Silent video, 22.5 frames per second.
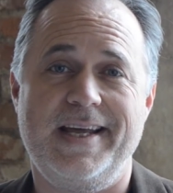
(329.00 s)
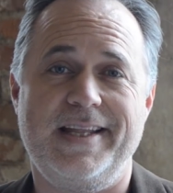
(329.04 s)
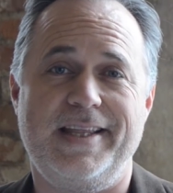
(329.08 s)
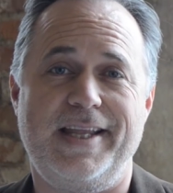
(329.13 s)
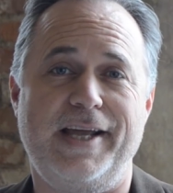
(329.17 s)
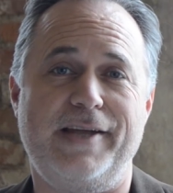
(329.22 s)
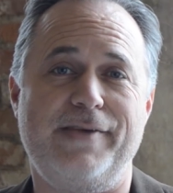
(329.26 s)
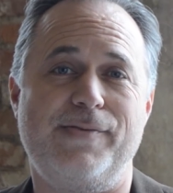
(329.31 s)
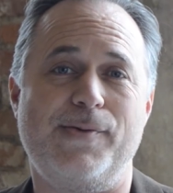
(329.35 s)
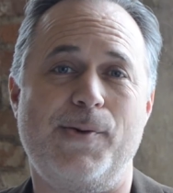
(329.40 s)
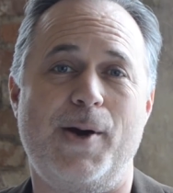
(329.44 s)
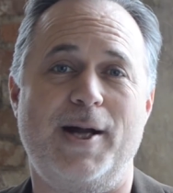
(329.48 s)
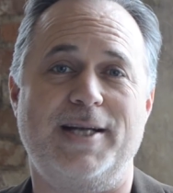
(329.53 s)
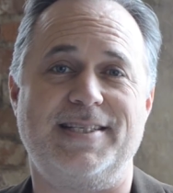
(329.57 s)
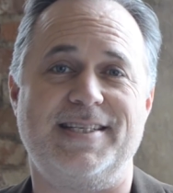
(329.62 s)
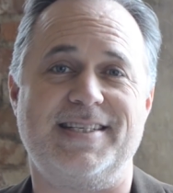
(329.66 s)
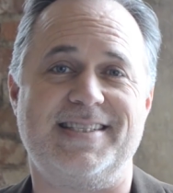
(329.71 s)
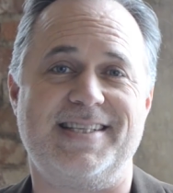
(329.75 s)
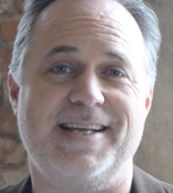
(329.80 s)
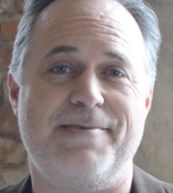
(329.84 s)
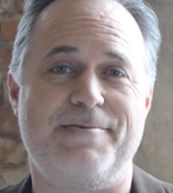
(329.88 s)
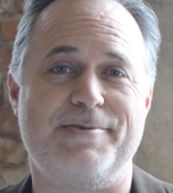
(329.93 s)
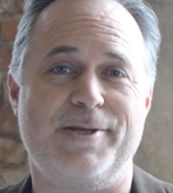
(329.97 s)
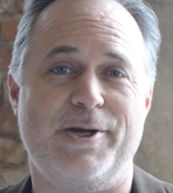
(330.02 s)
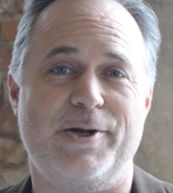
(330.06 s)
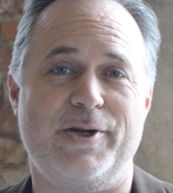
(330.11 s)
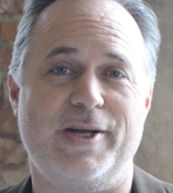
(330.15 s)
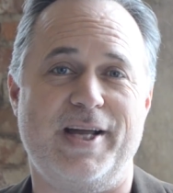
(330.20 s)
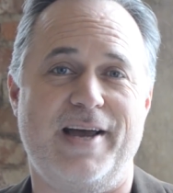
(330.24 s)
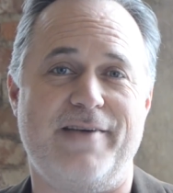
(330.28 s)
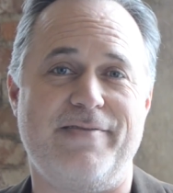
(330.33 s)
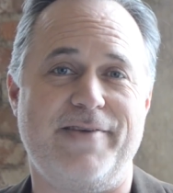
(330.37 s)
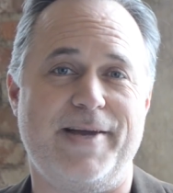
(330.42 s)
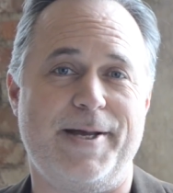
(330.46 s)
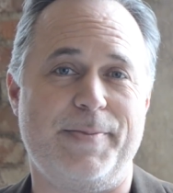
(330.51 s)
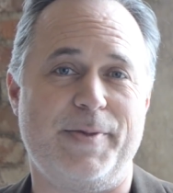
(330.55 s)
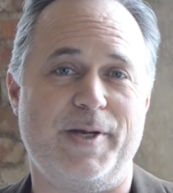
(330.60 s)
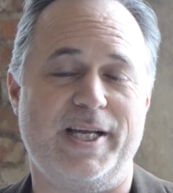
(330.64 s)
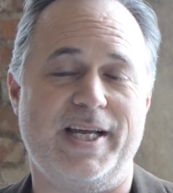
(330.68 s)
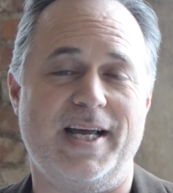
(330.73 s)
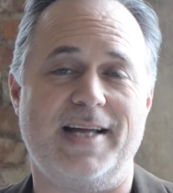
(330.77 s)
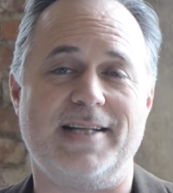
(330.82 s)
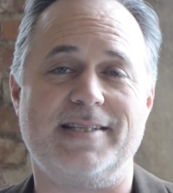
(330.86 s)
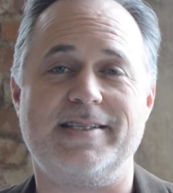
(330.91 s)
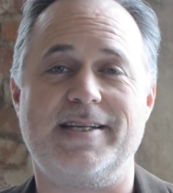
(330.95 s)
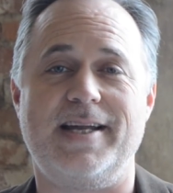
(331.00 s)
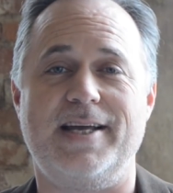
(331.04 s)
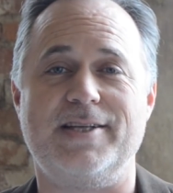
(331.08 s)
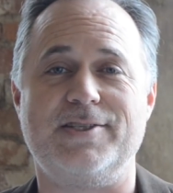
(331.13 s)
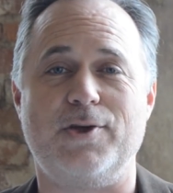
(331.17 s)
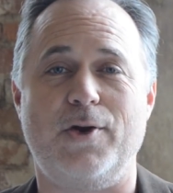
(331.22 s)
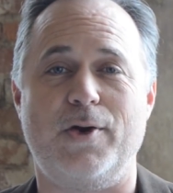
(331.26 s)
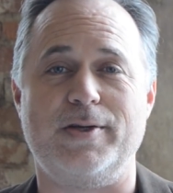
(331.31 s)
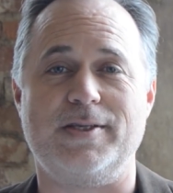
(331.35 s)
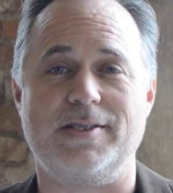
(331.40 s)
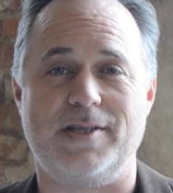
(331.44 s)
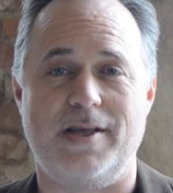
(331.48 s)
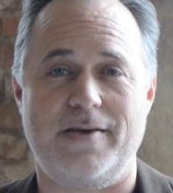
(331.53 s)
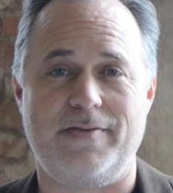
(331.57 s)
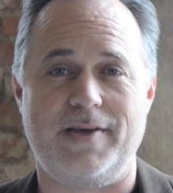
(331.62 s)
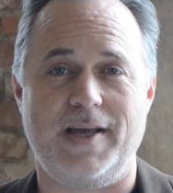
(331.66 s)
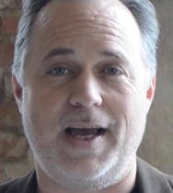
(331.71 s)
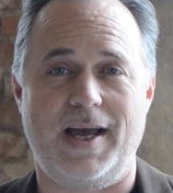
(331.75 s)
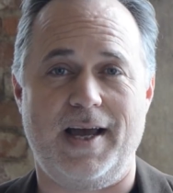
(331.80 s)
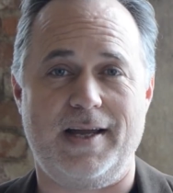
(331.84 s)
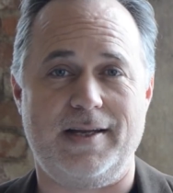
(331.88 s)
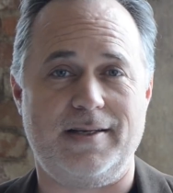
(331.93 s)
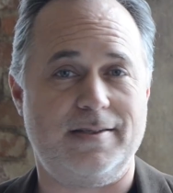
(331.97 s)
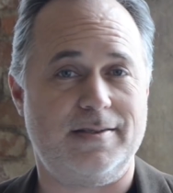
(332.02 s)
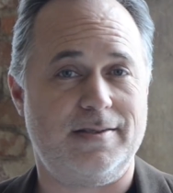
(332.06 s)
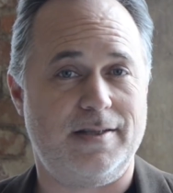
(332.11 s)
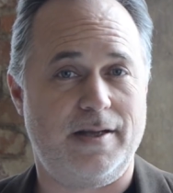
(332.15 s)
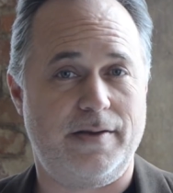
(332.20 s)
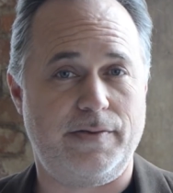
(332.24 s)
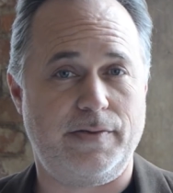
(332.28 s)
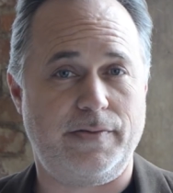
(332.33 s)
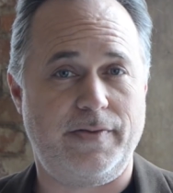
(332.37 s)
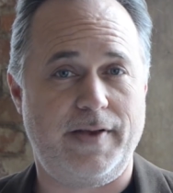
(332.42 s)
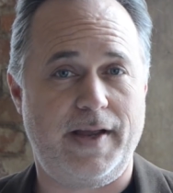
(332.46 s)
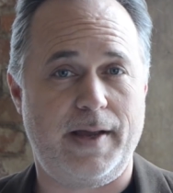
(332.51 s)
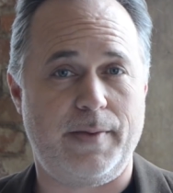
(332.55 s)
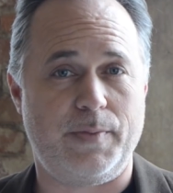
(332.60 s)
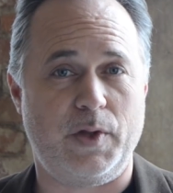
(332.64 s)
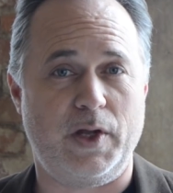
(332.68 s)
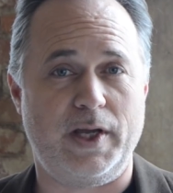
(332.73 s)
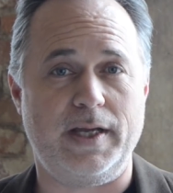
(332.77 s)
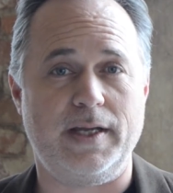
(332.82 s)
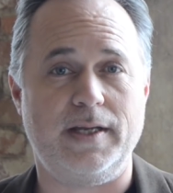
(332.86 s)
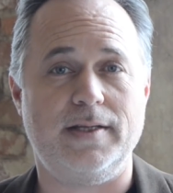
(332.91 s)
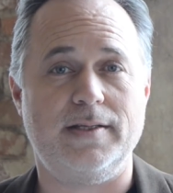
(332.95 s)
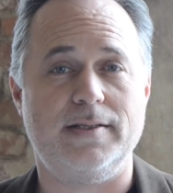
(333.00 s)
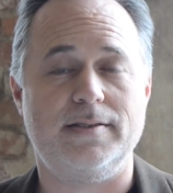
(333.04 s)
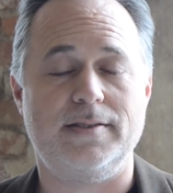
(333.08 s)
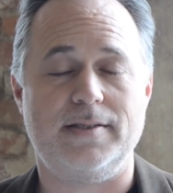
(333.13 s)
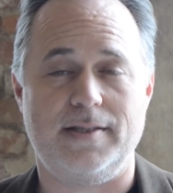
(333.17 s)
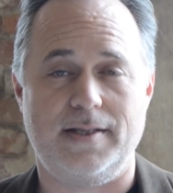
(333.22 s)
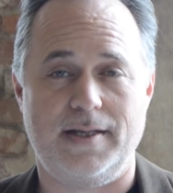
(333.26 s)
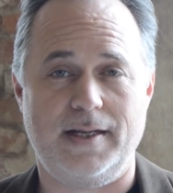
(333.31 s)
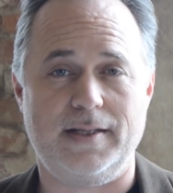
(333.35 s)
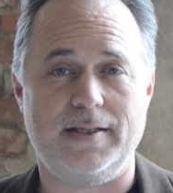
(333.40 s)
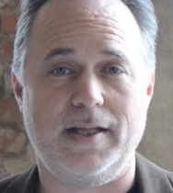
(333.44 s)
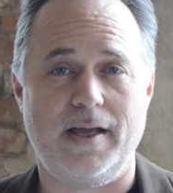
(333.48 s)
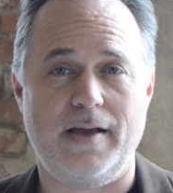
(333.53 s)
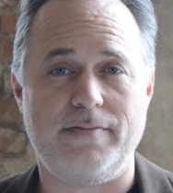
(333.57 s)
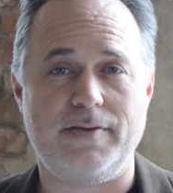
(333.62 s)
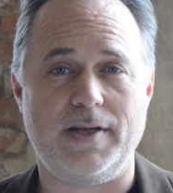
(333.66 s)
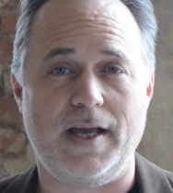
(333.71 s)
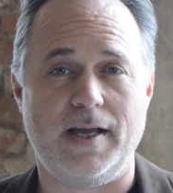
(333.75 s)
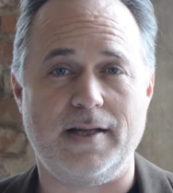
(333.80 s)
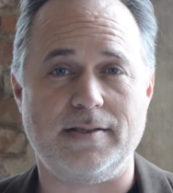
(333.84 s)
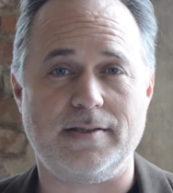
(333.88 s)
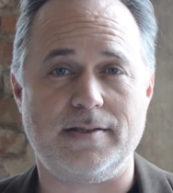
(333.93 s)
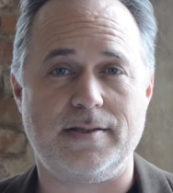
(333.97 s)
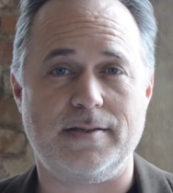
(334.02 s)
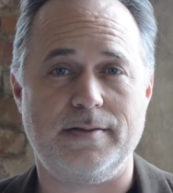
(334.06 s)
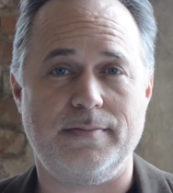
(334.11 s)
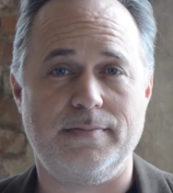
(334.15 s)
Thank you for watching this episode of God, Family, and Guns. And as always, love God, love your family, and love guns.